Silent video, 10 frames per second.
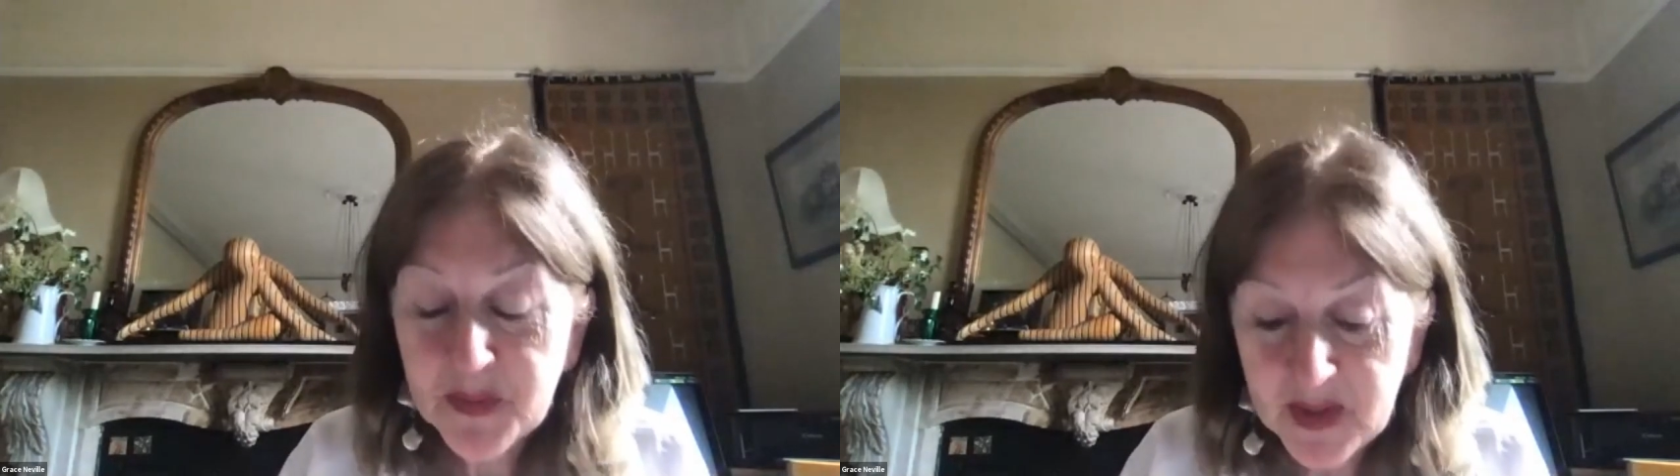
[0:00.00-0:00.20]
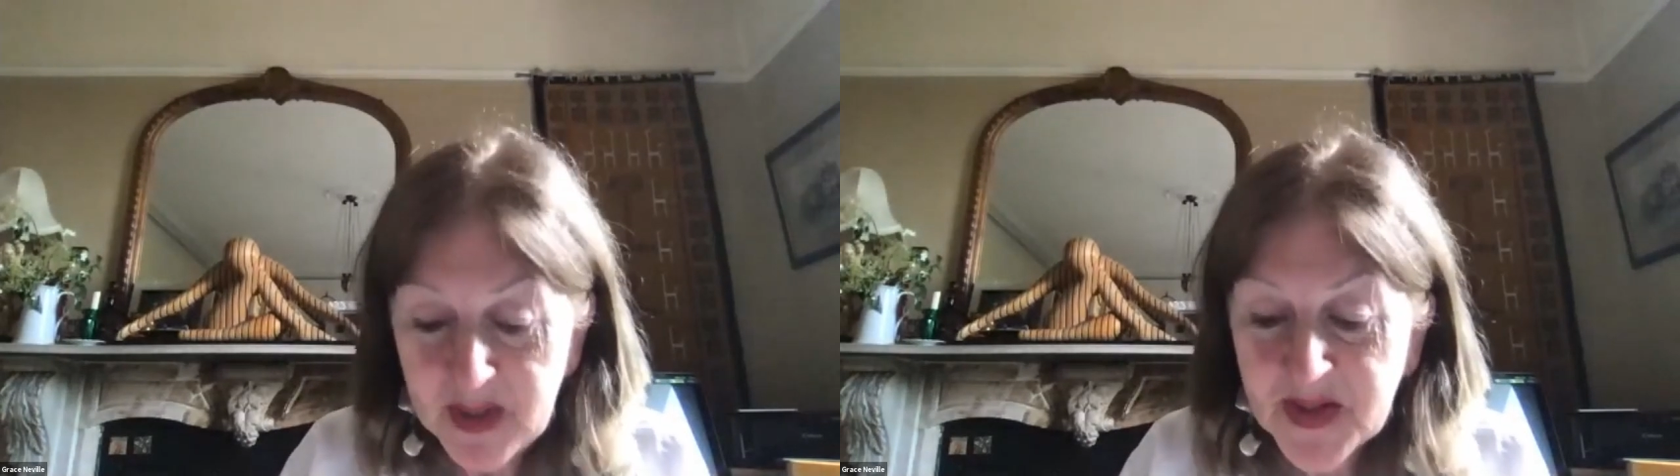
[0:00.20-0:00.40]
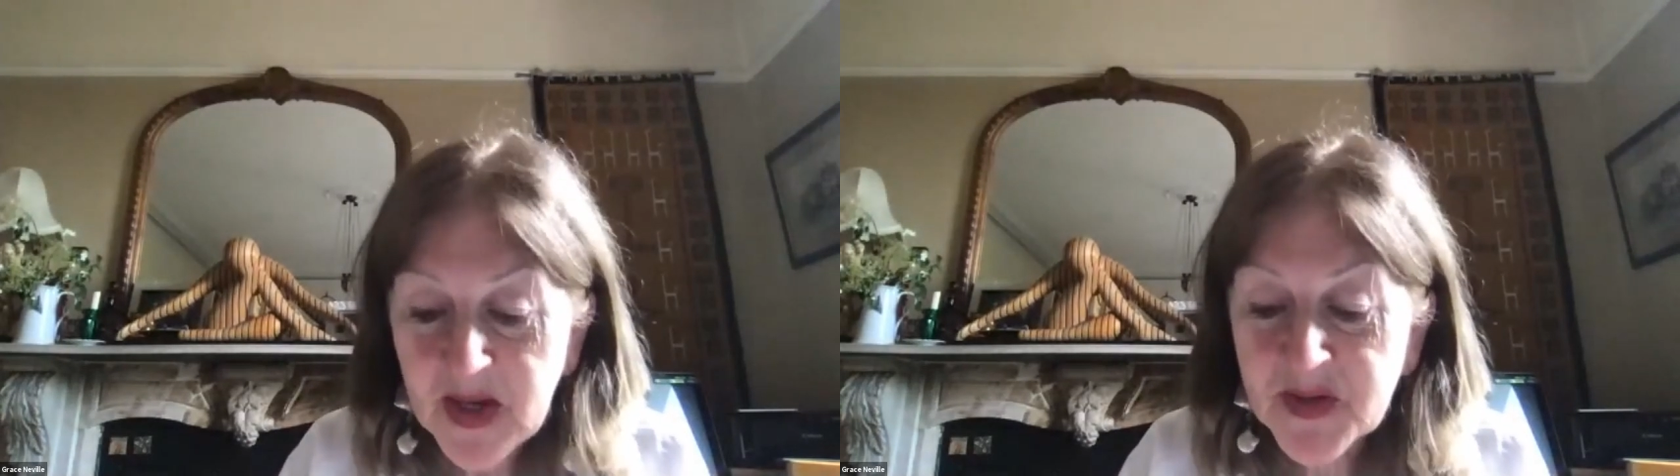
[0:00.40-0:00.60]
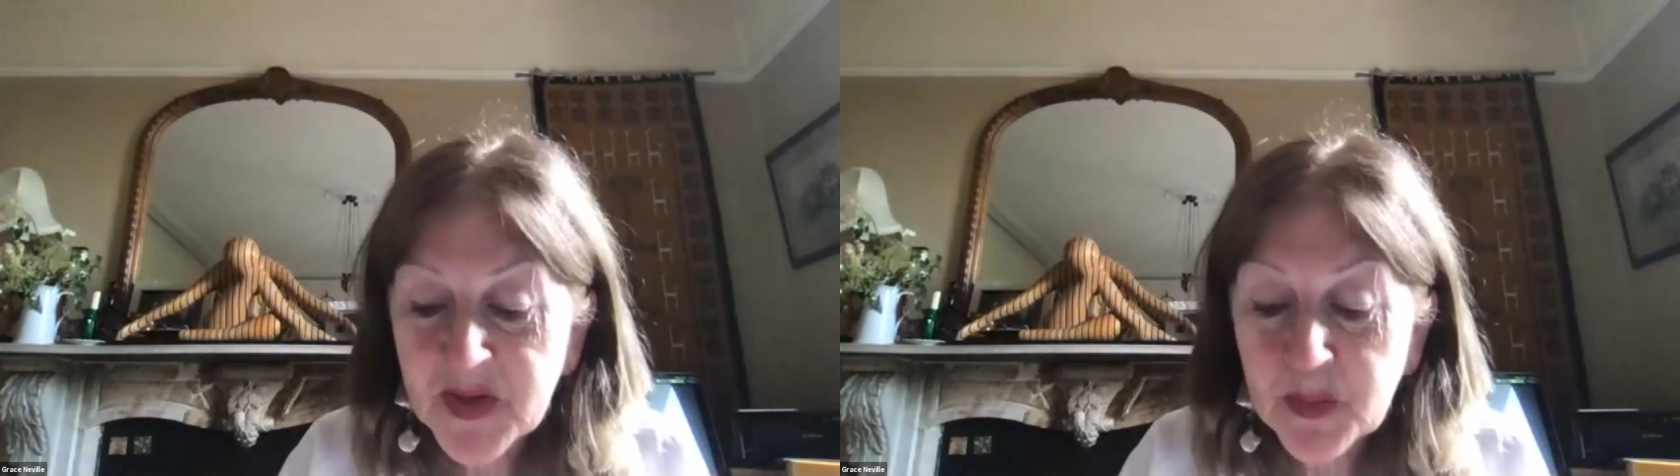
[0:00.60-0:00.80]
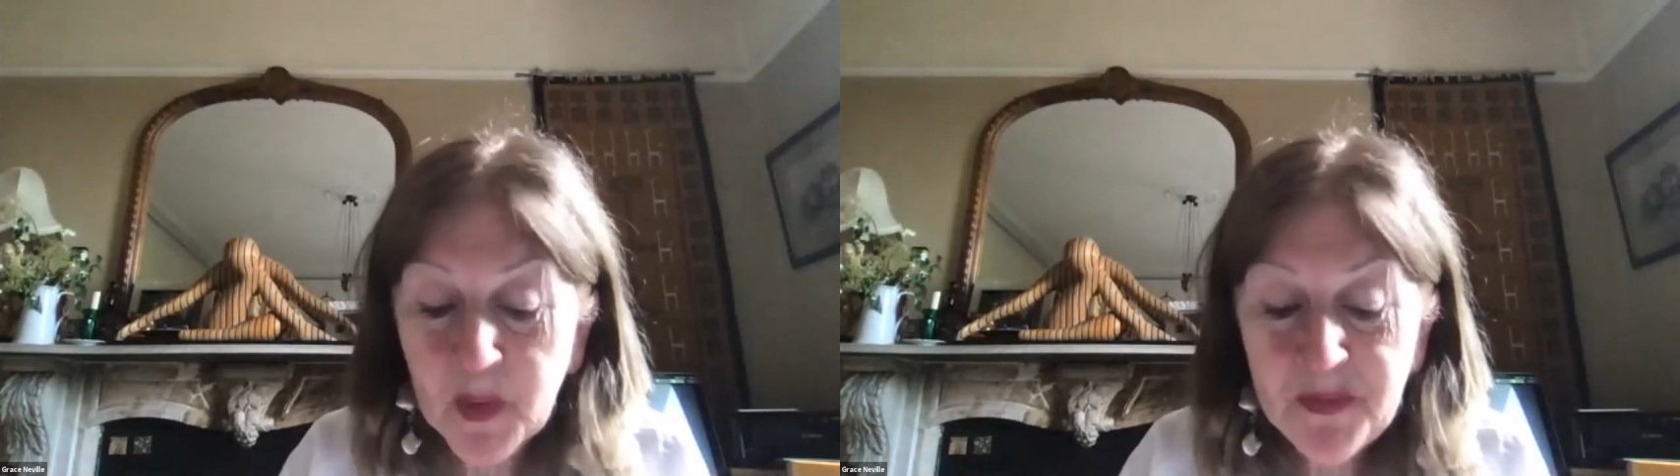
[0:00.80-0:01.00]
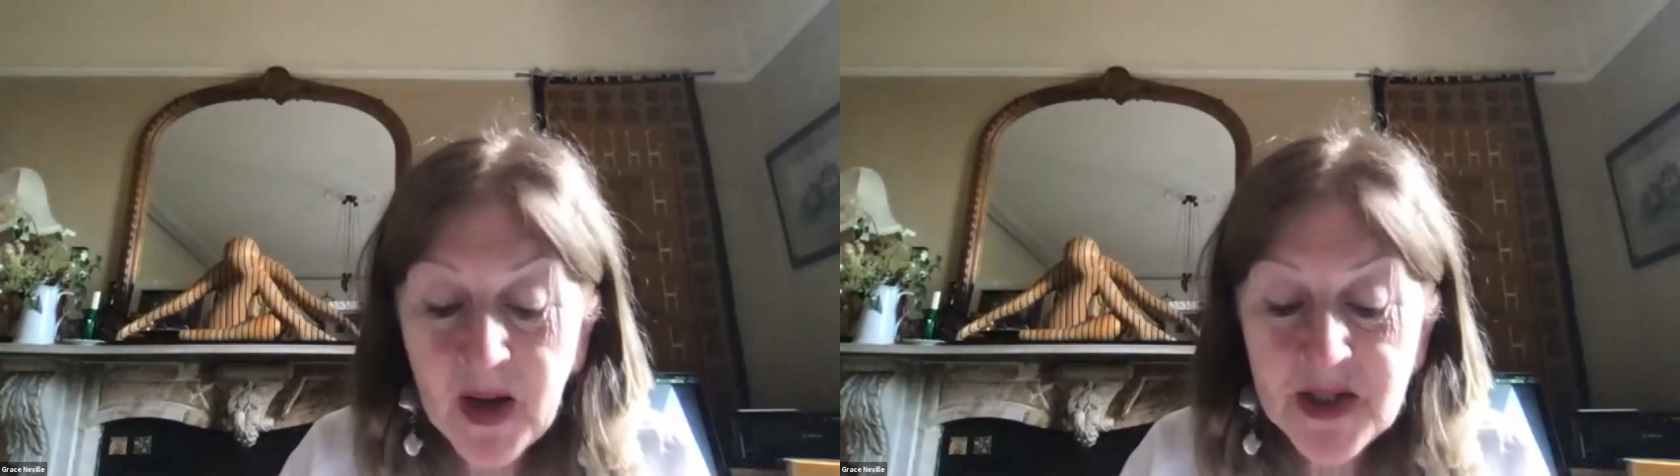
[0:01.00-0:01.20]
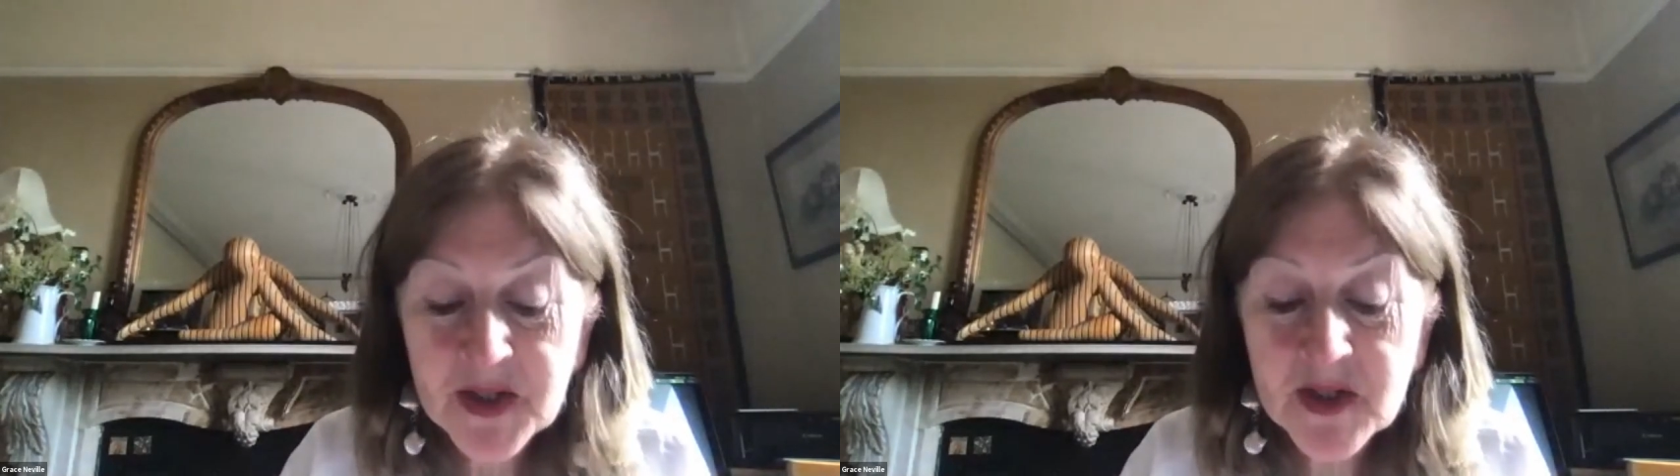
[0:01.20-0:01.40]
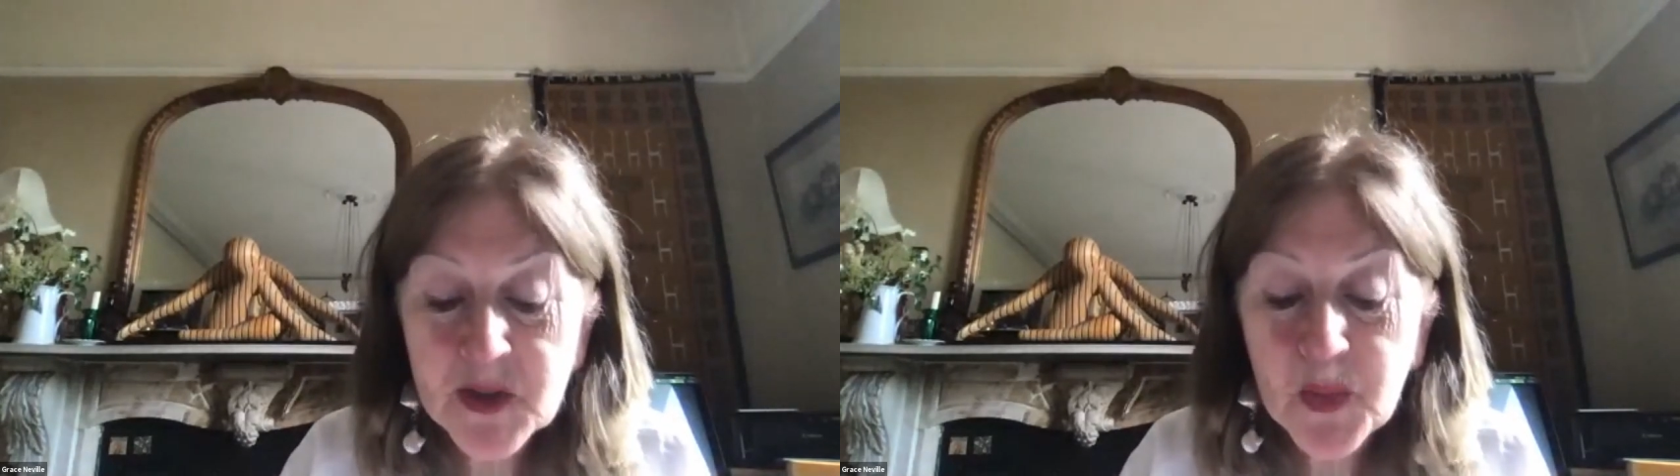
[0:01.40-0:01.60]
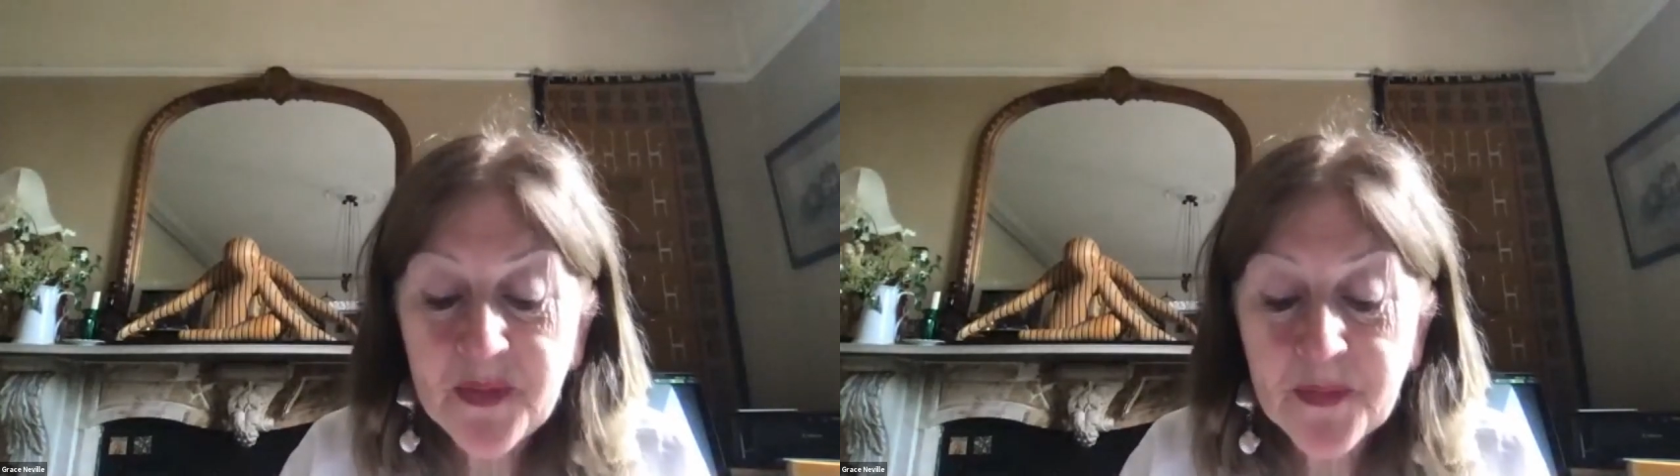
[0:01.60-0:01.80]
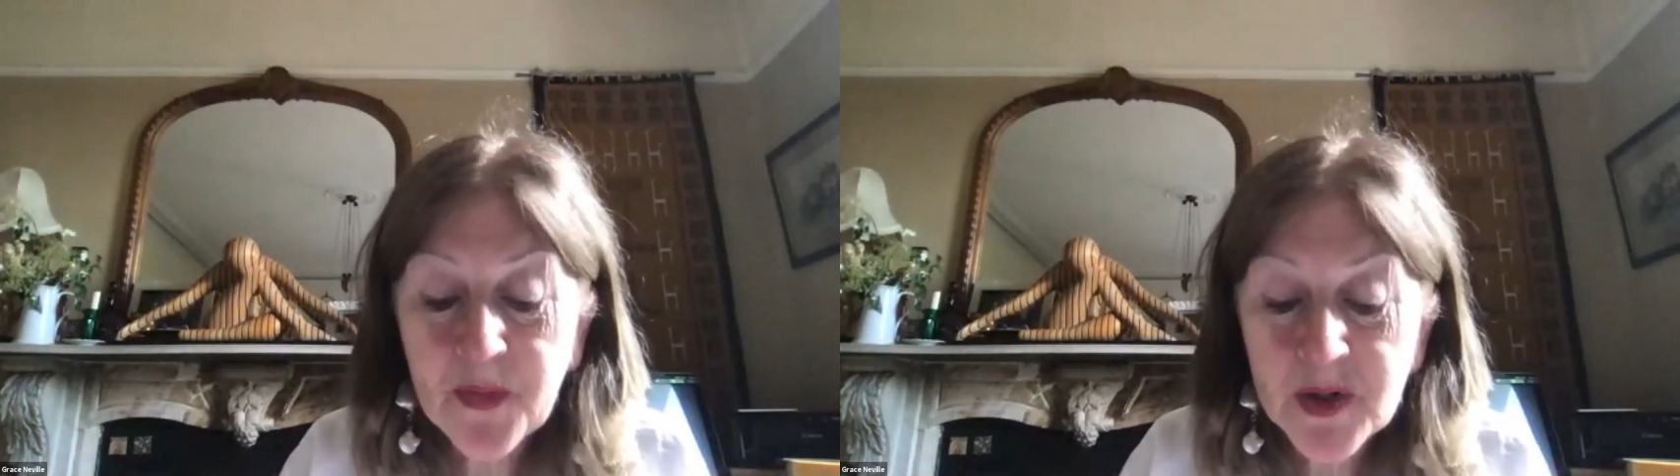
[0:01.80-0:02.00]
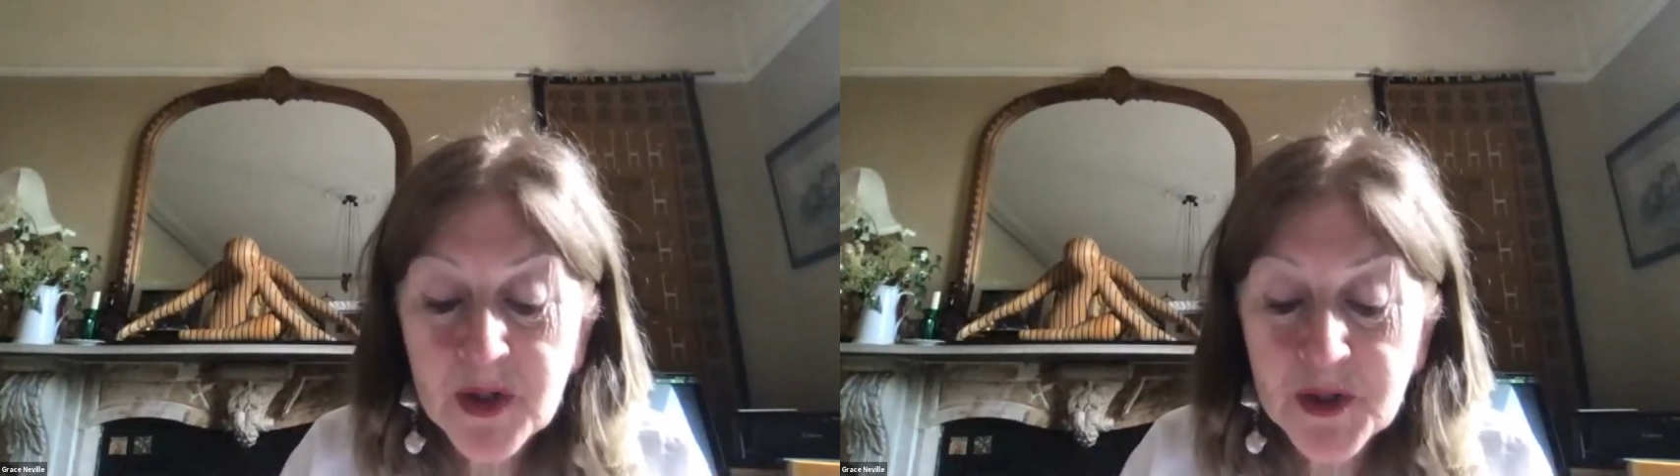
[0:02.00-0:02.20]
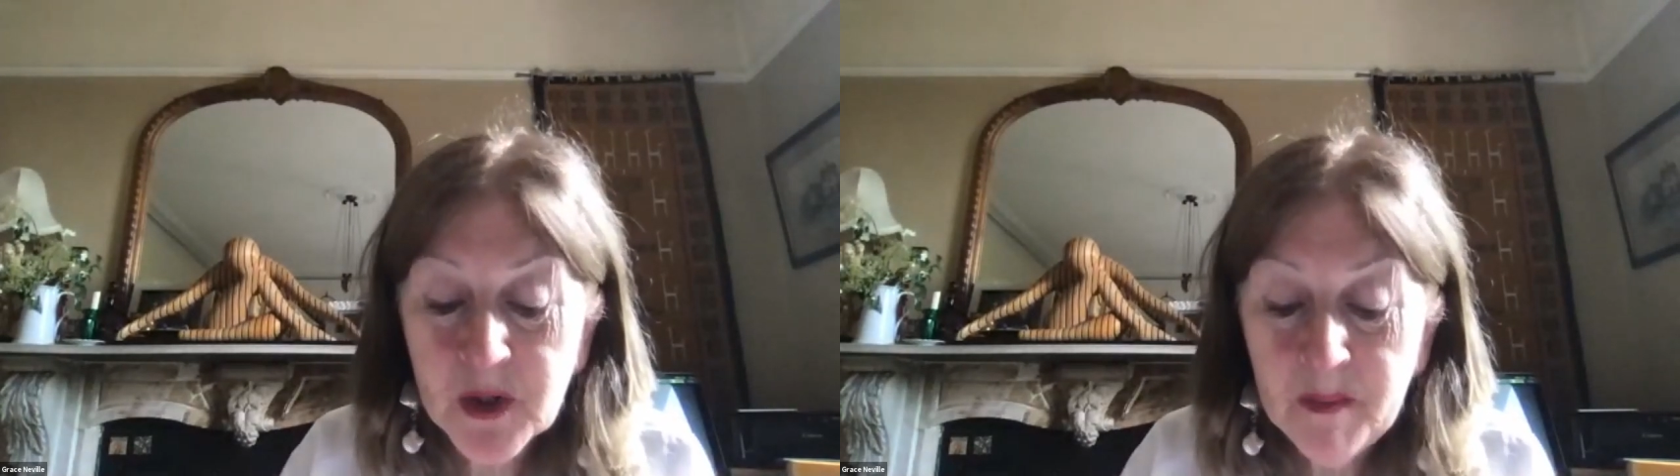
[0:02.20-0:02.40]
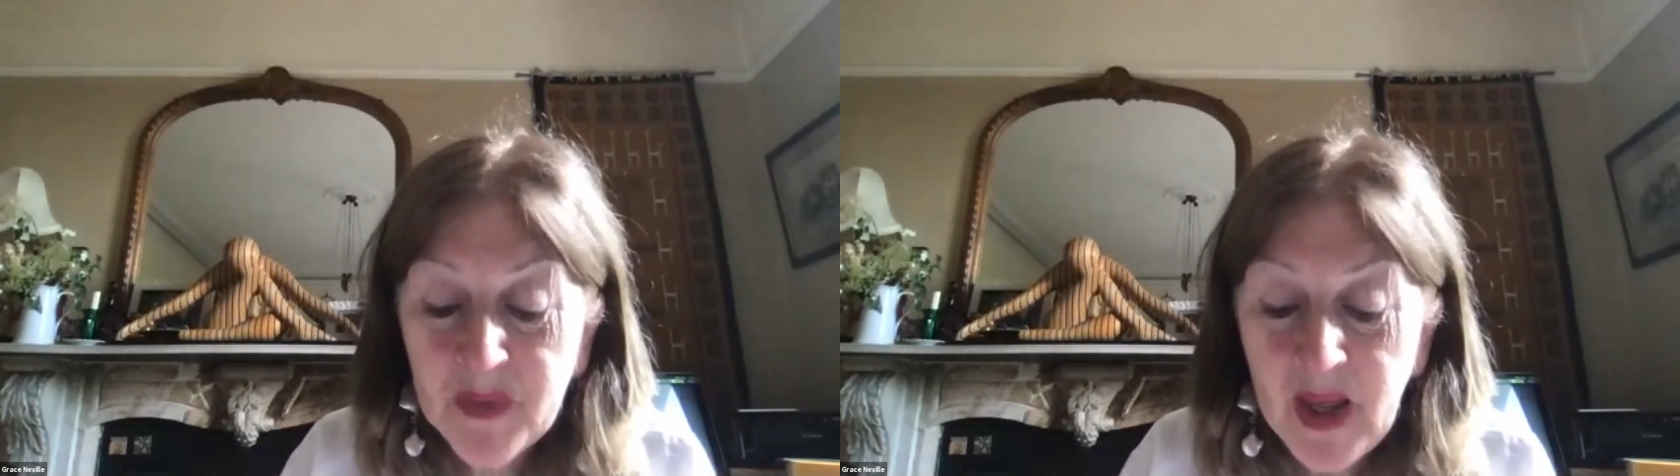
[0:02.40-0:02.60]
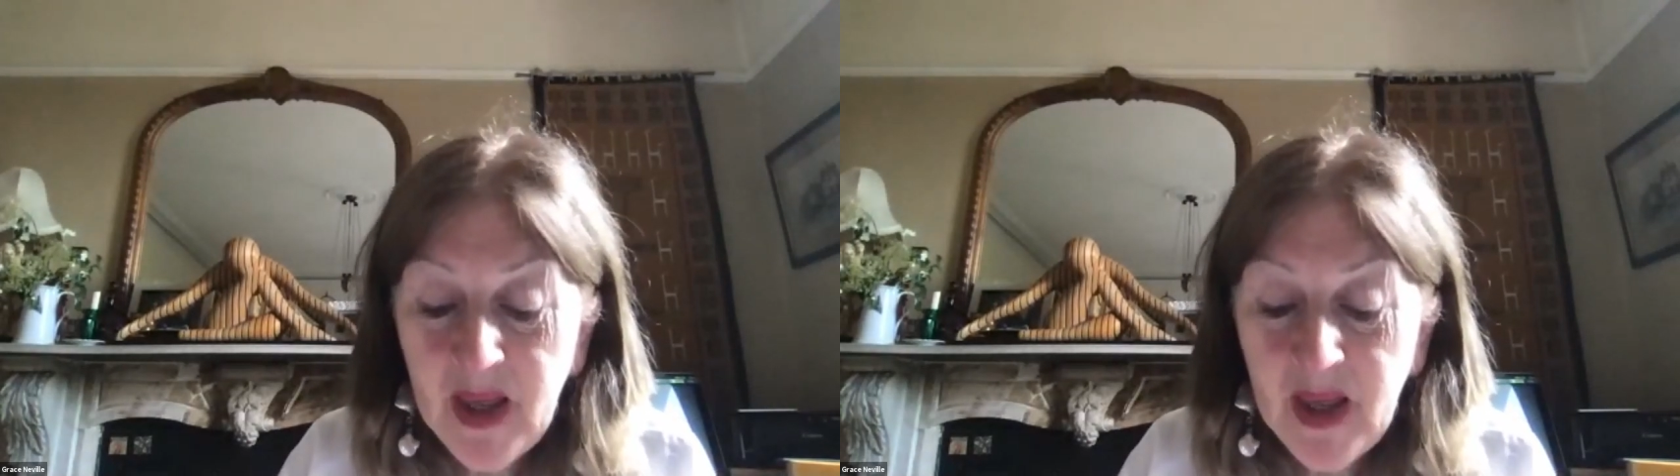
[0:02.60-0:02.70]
he says, this provided us with furniture